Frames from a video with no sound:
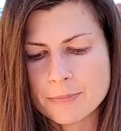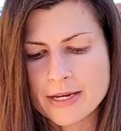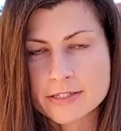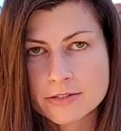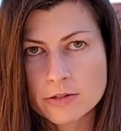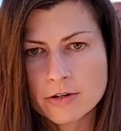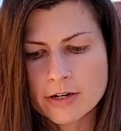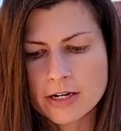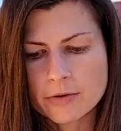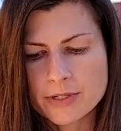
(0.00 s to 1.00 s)

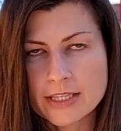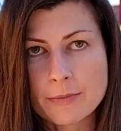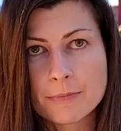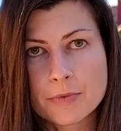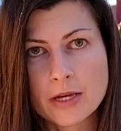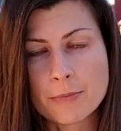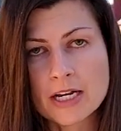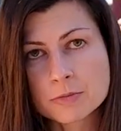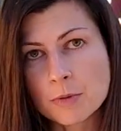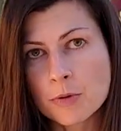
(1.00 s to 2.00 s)
Pastor with Im the
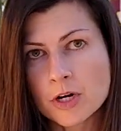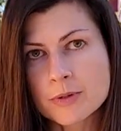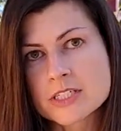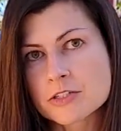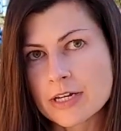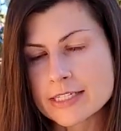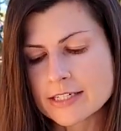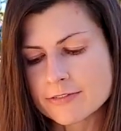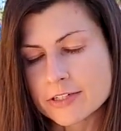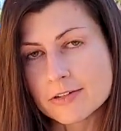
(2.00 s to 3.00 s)
Impossible Pork, which is a
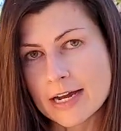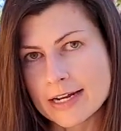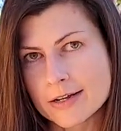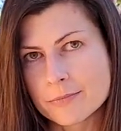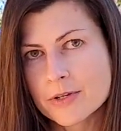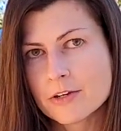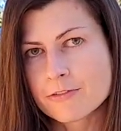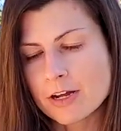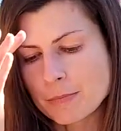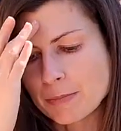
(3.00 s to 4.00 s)
relatively new item
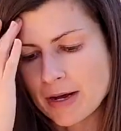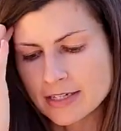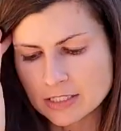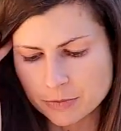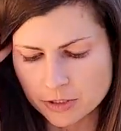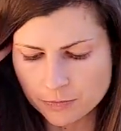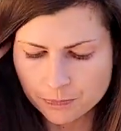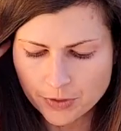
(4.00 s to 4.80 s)
from Impossible.